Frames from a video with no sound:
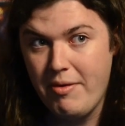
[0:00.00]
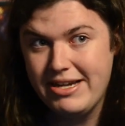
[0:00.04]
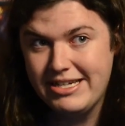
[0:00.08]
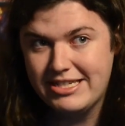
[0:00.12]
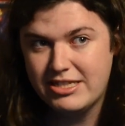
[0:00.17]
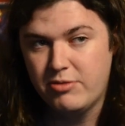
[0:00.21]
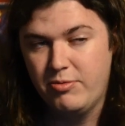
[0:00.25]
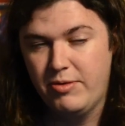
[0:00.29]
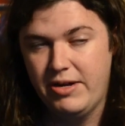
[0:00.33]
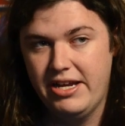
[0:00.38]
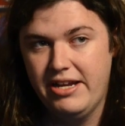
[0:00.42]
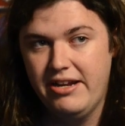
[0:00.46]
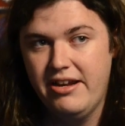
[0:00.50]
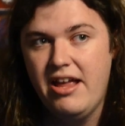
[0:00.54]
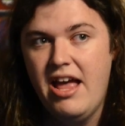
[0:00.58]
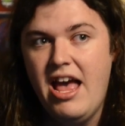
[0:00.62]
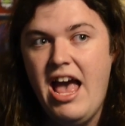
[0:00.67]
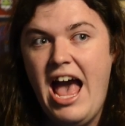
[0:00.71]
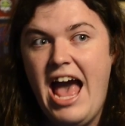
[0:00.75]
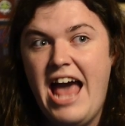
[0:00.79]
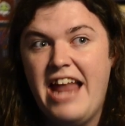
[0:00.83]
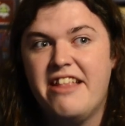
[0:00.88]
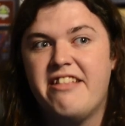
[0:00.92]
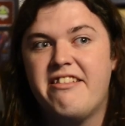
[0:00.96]
to win,
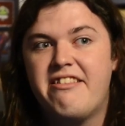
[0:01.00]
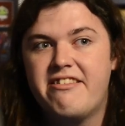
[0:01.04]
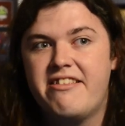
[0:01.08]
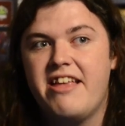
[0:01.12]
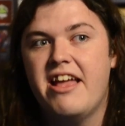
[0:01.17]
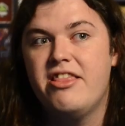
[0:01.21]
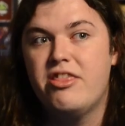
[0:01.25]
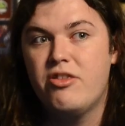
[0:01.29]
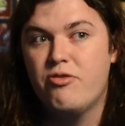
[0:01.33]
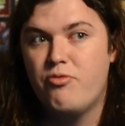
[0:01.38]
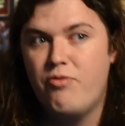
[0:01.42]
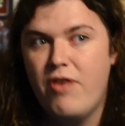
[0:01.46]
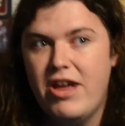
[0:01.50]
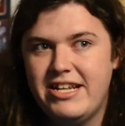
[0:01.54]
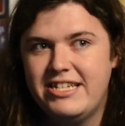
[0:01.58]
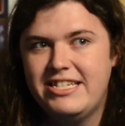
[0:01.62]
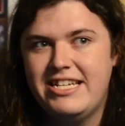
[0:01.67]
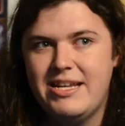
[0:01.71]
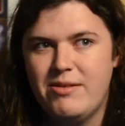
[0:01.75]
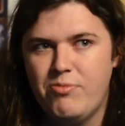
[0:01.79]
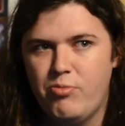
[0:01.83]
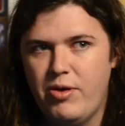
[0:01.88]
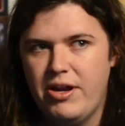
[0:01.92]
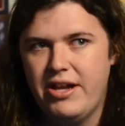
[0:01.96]
and instead the red
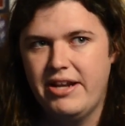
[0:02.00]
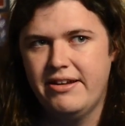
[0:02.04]
team win.